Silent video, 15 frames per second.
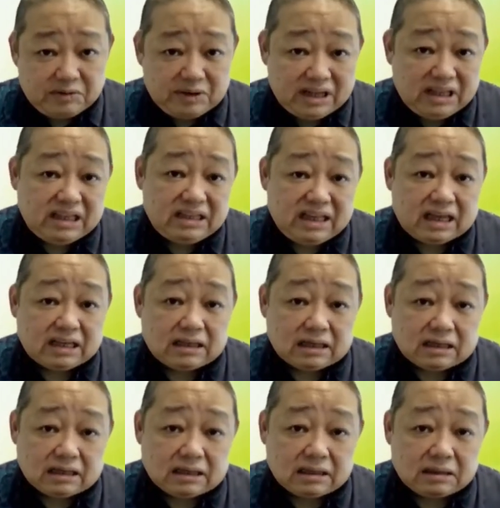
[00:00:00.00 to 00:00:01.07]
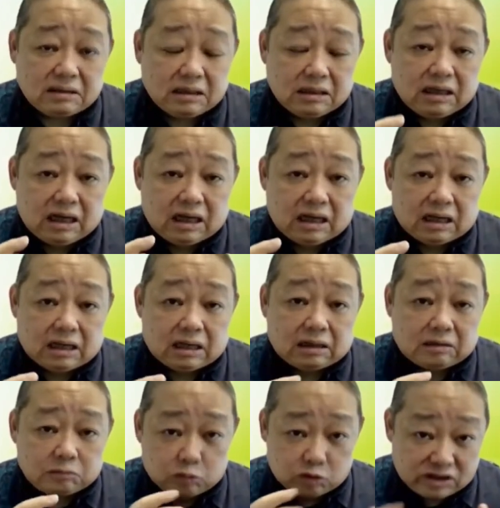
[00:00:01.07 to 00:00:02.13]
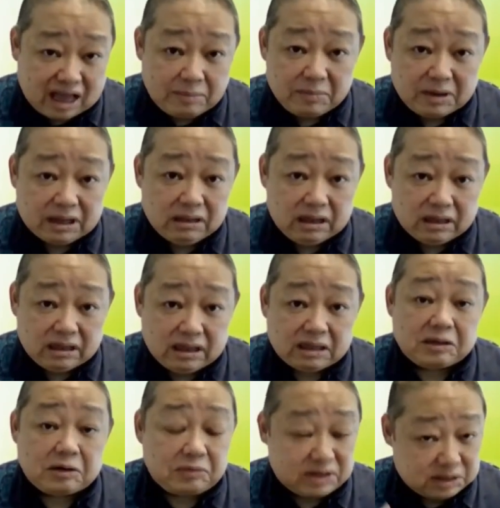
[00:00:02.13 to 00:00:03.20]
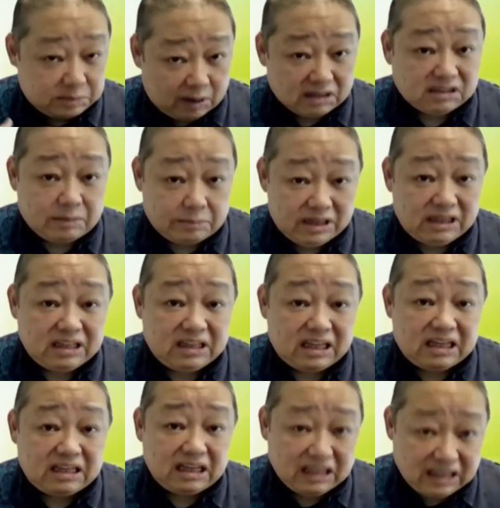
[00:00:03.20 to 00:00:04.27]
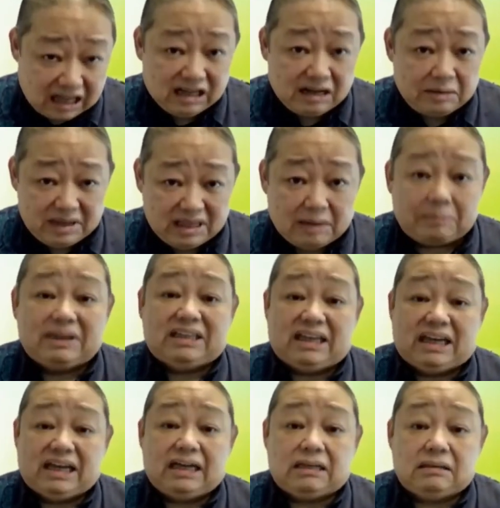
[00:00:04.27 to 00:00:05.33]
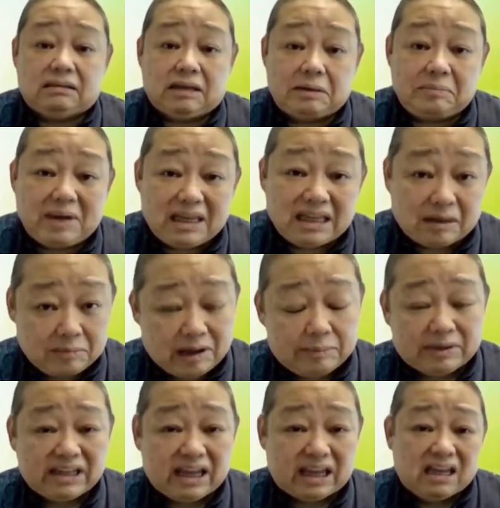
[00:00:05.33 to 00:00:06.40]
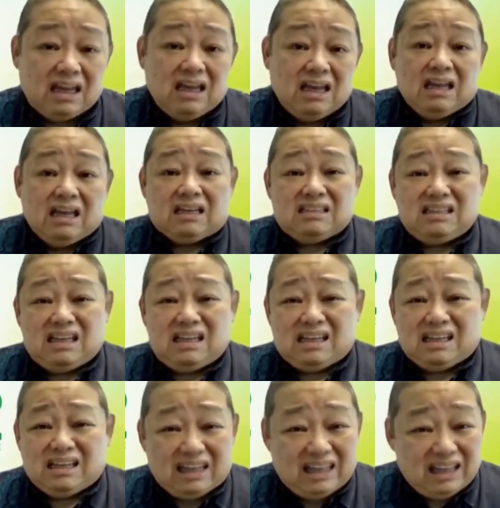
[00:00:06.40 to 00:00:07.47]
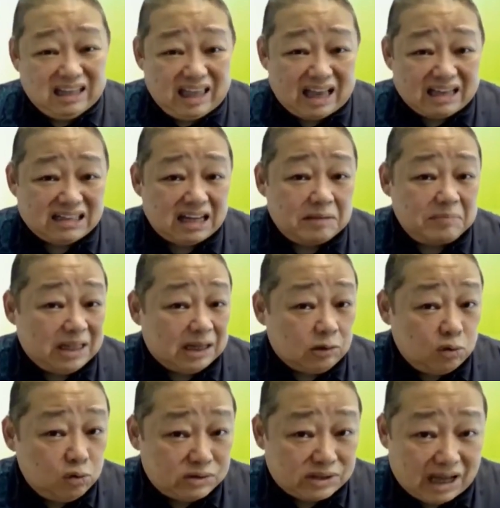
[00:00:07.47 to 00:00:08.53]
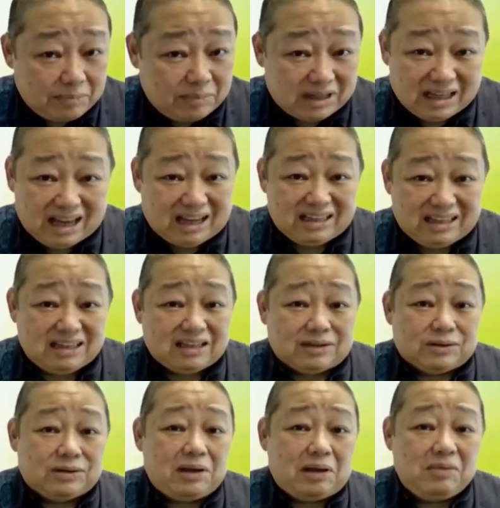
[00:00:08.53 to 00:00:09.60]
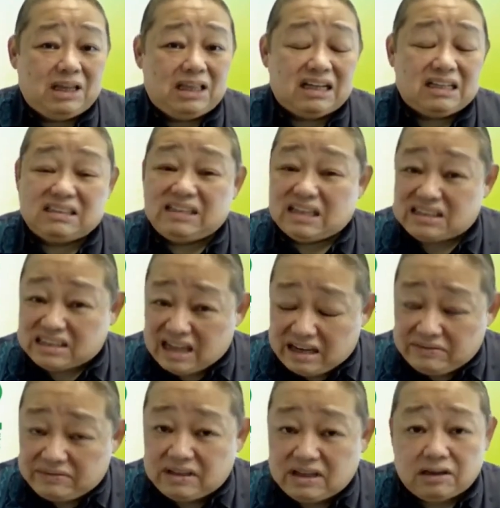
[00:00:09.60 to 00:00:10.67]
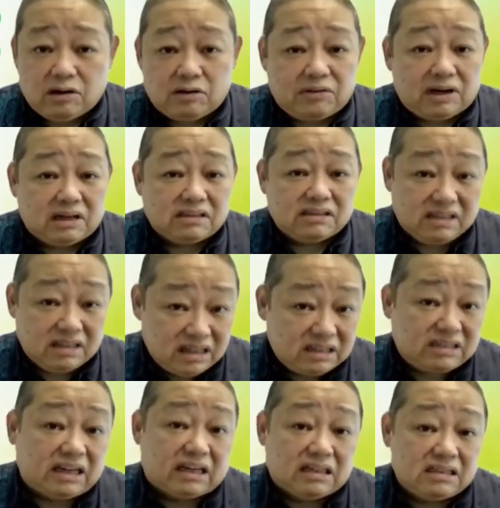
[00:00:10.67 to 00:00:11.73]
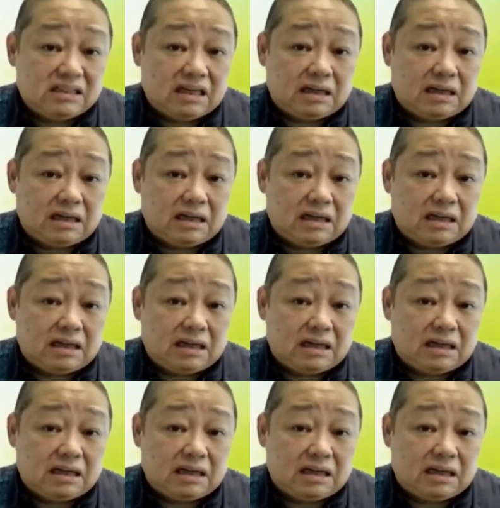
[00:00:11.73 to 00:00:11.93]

really that... usapan and that the responsibility na talagang binabantayan, na may nagbabantay. Kasi kaligtasan ang pinag-uusapan natin, ano? I mean, like the safety of our citizens,